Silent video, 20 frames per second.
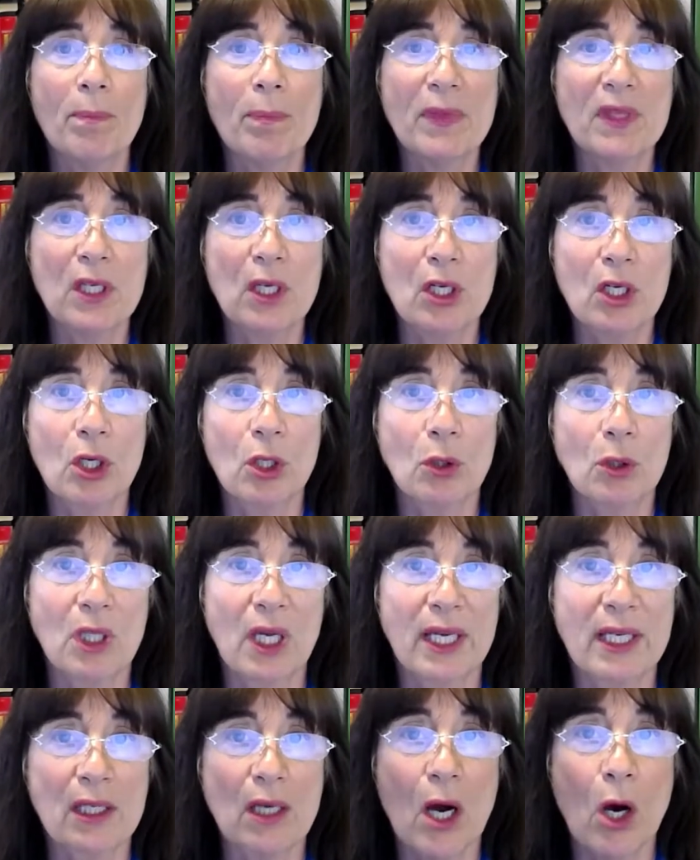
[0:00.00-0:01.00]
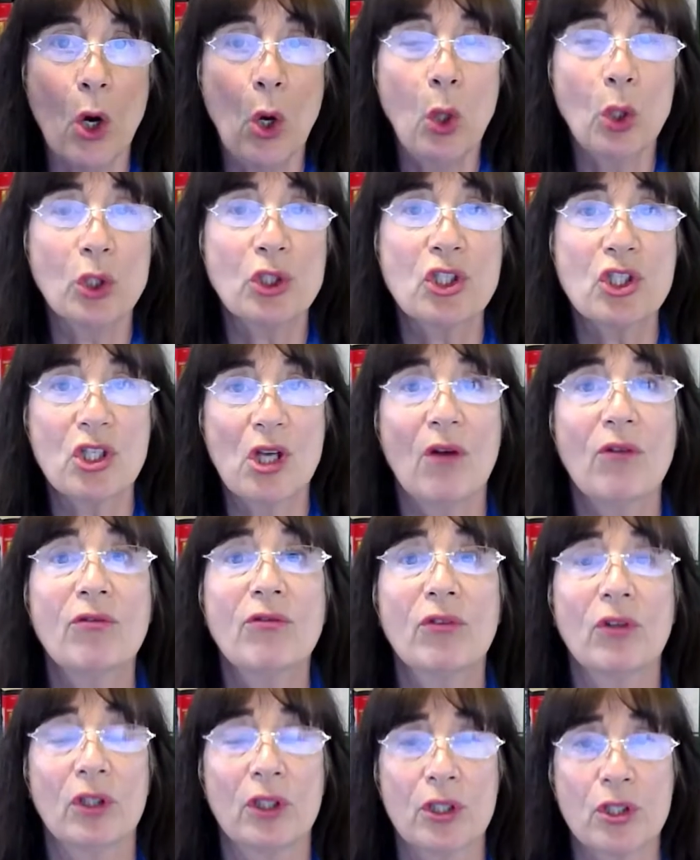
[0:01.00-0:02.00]
you know like a whole shelf
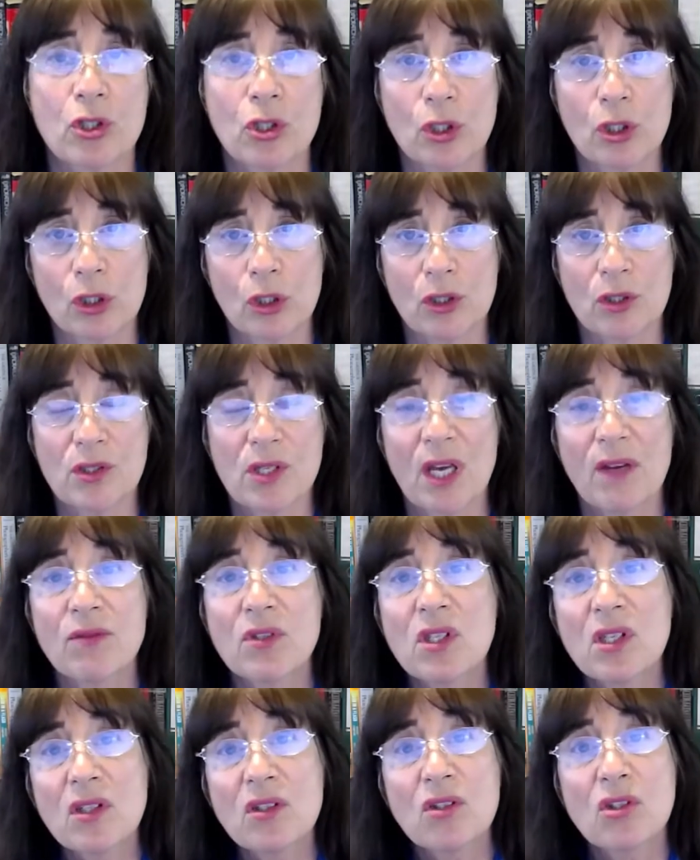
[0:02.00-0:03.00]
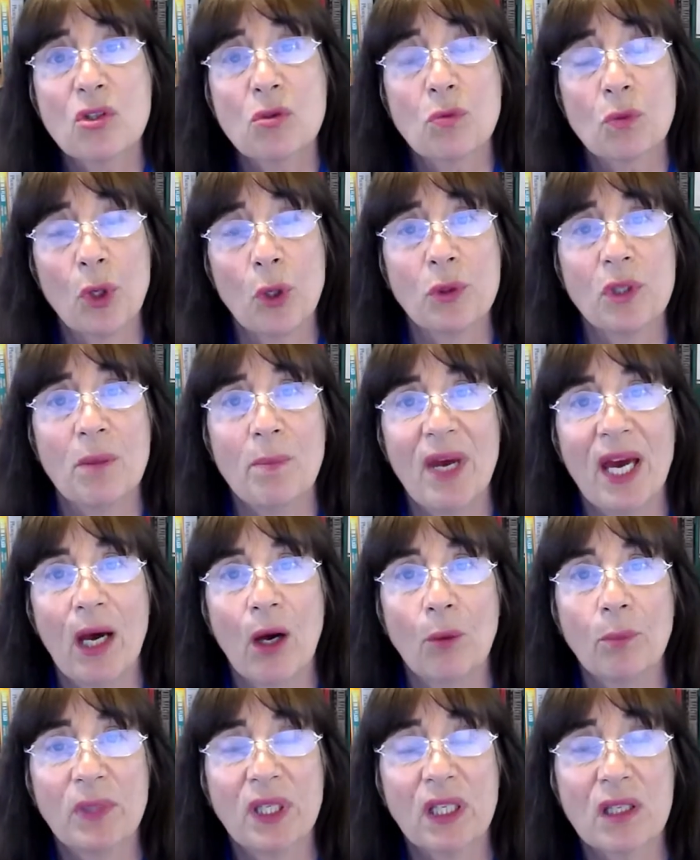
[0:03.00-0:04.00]
full of journals i've since thrown them
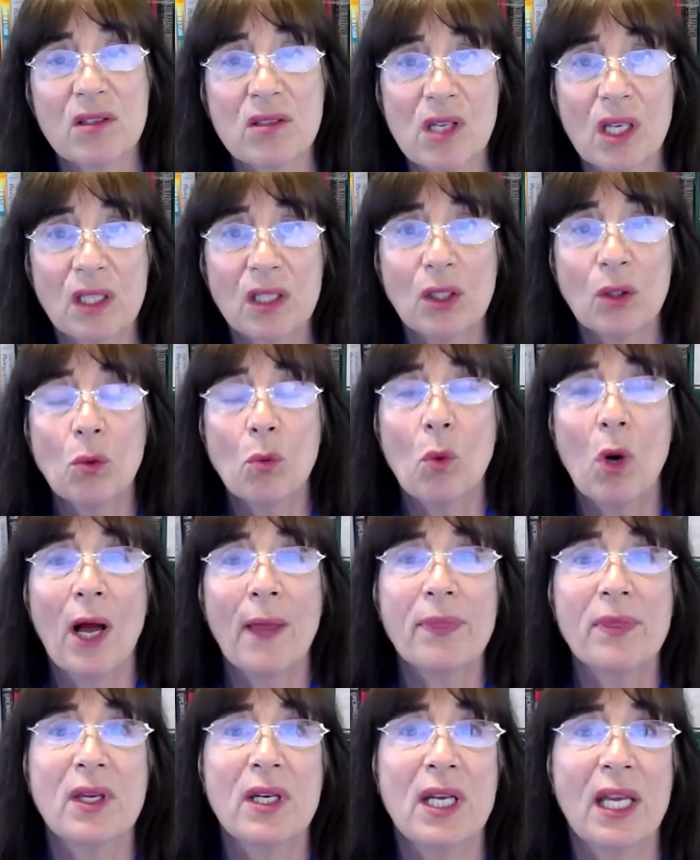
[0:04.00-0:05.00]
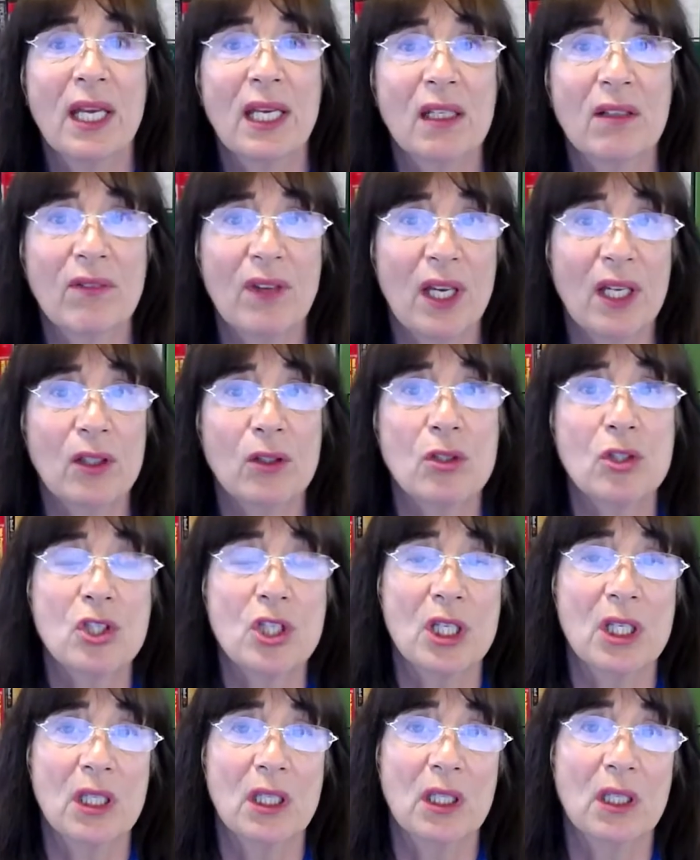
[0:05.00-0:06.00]
out because i didn't want the negative
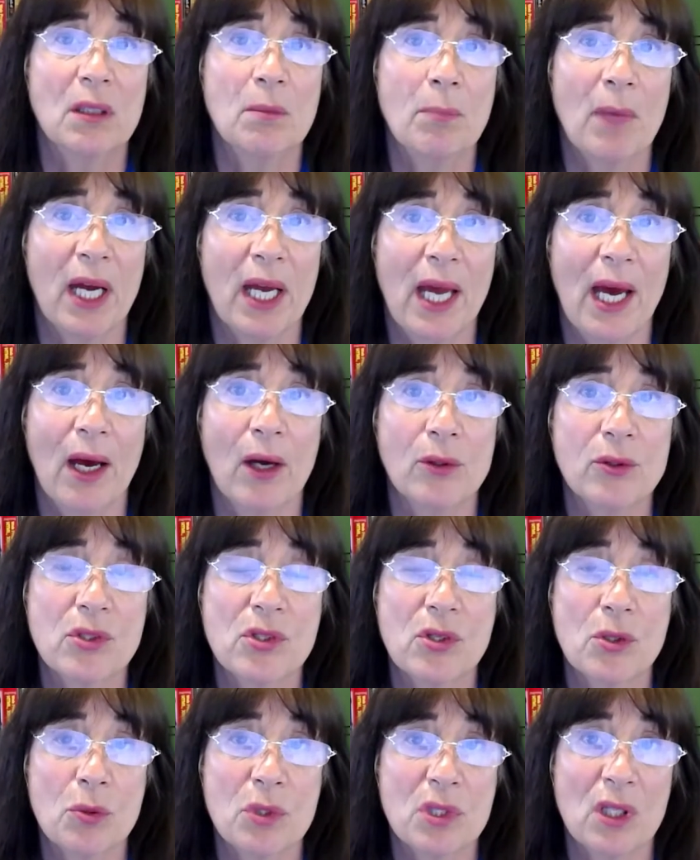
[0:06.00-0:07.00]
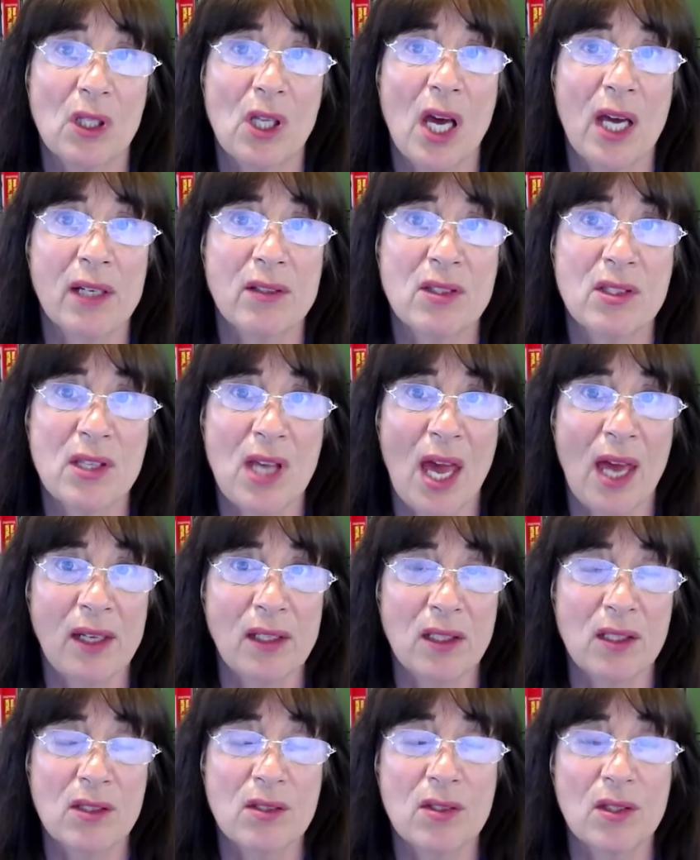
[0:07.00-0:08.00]
energy in my house there was a lot of
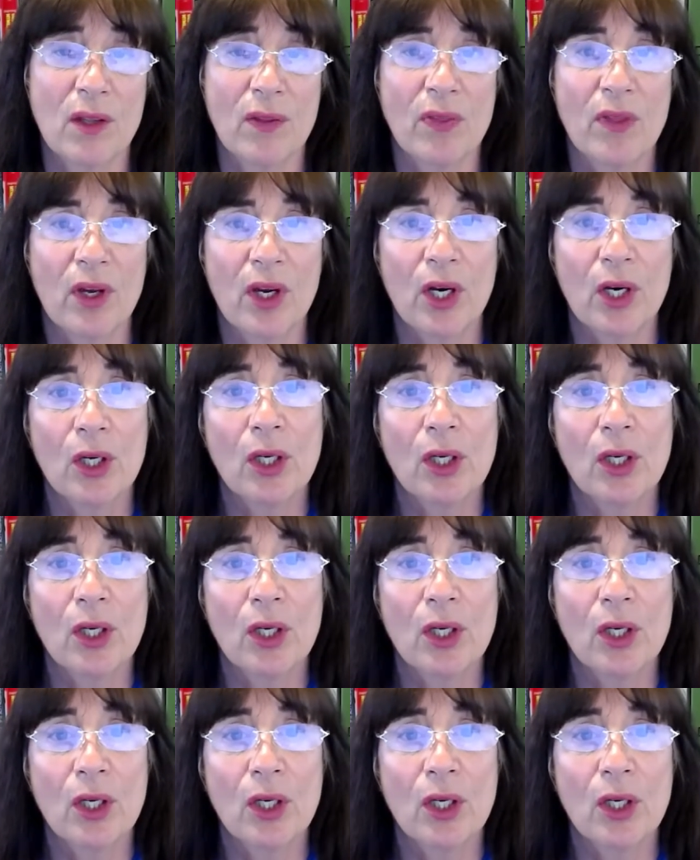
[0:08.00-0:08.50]
sadness in there